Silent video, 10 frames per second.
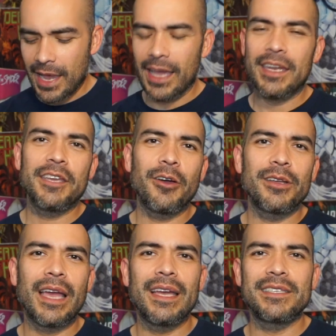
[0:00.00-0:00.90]
And he
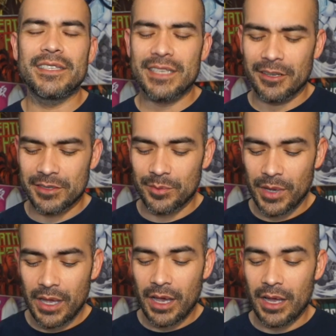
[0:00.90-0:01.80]
goes ahead and tells him,
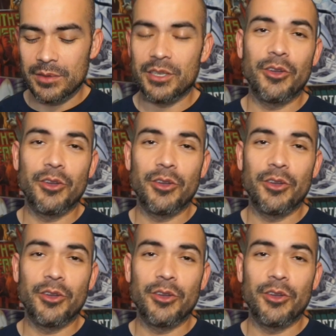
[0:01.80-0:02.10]
to